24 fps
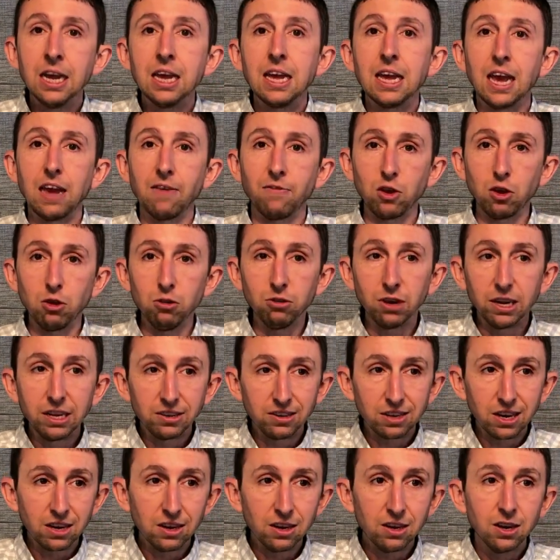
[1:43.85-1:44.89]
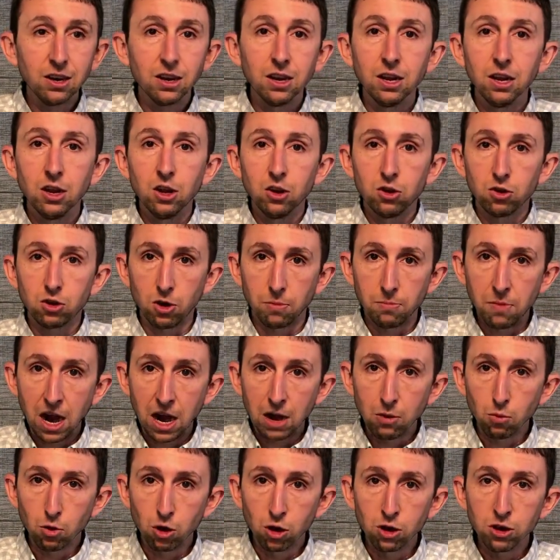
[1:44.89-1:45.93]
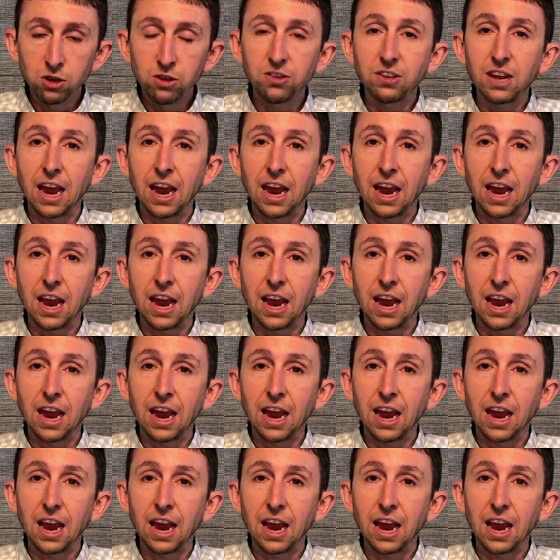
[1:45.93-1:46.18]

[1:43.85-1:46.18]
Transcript: if you listen to my words